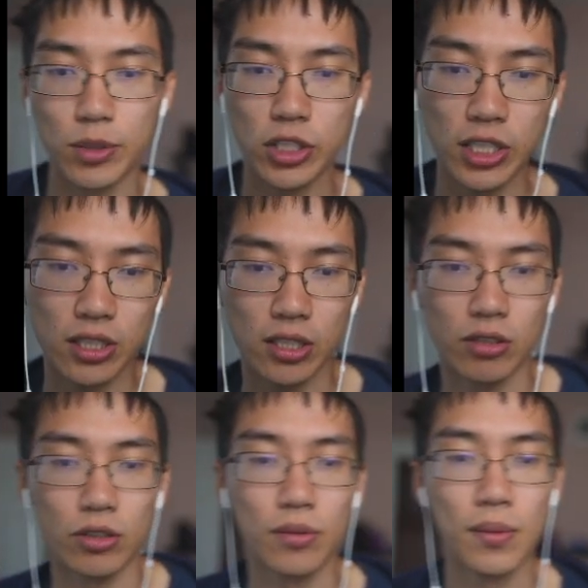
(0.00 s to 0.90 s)
machine
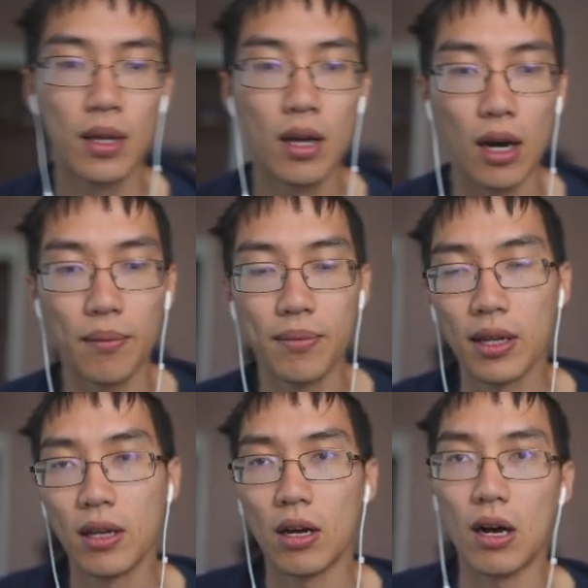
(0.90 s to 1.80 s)
code,
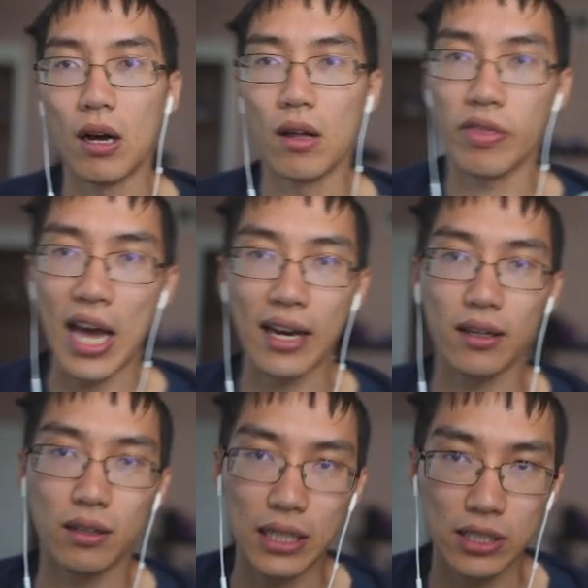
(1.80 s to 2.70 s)
that
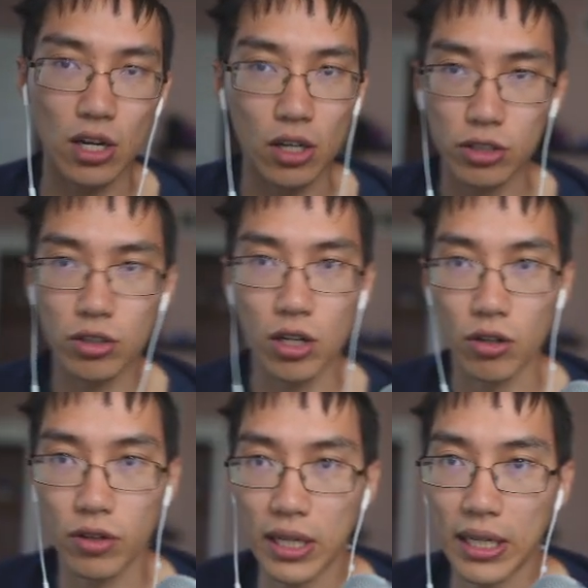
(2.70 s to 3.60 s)
is also
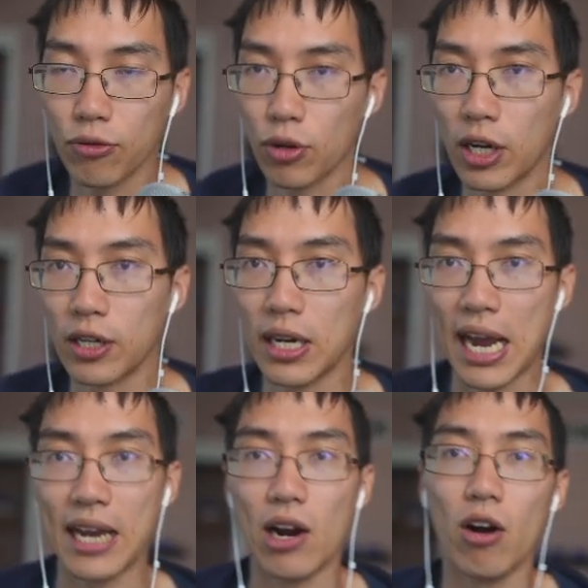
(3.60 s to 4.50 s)
code that I can run,
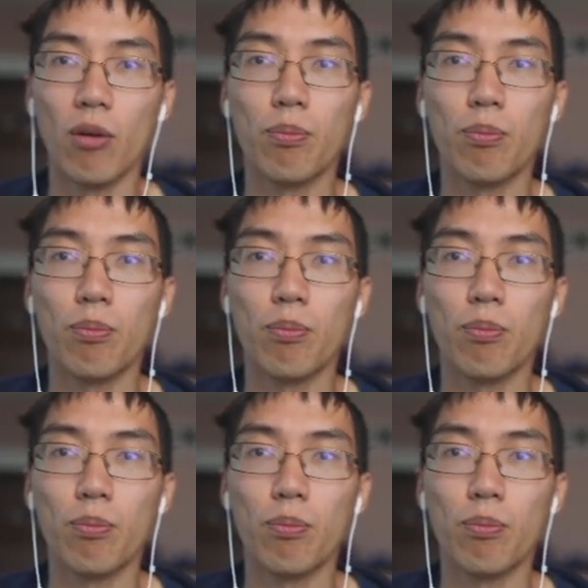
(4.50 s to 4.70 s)
and our